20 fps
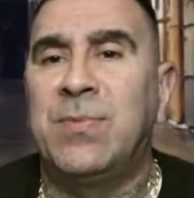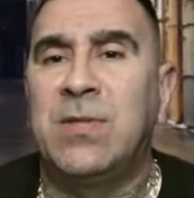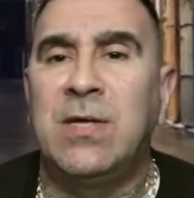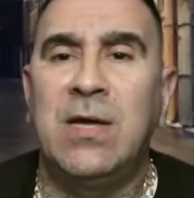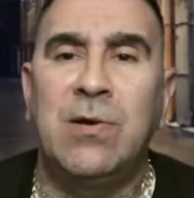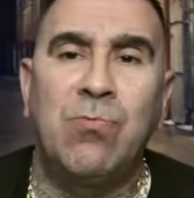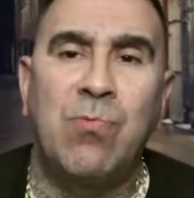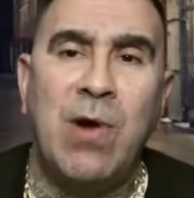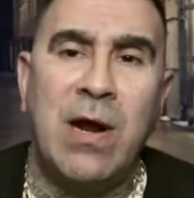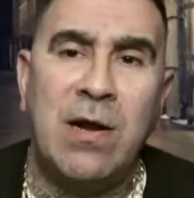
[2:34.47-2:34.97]

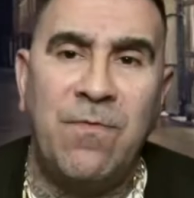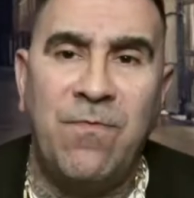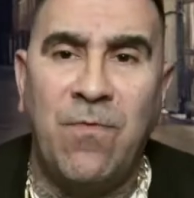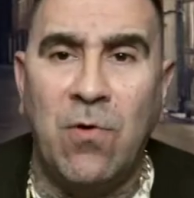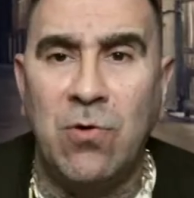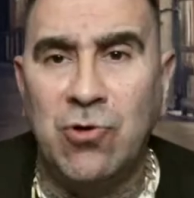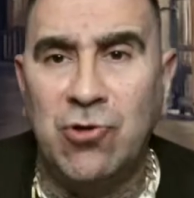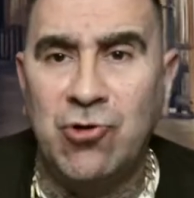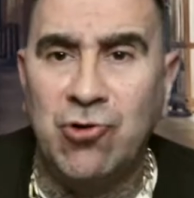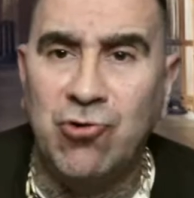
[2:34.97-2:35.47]
getting ready
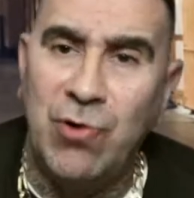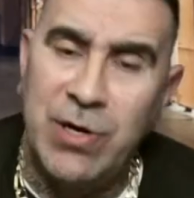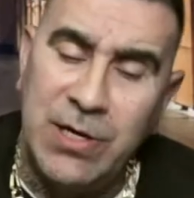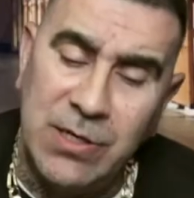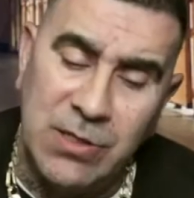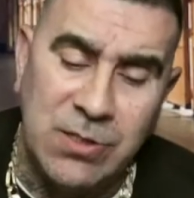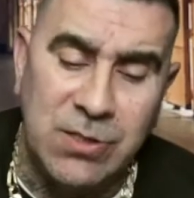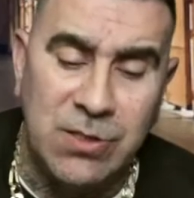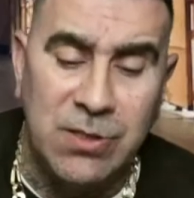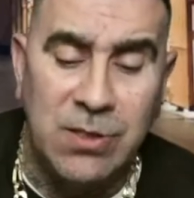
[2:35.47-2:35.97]
for the
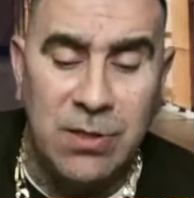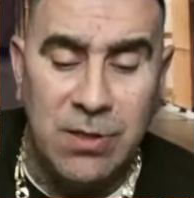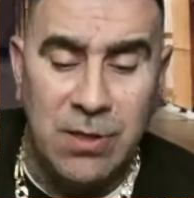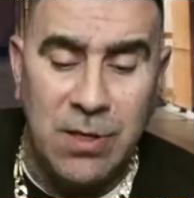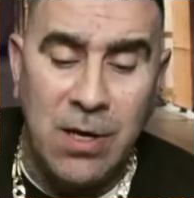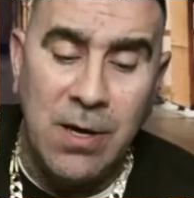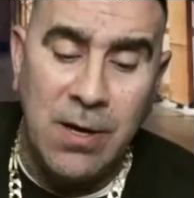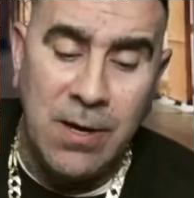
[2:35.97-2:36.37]
streets.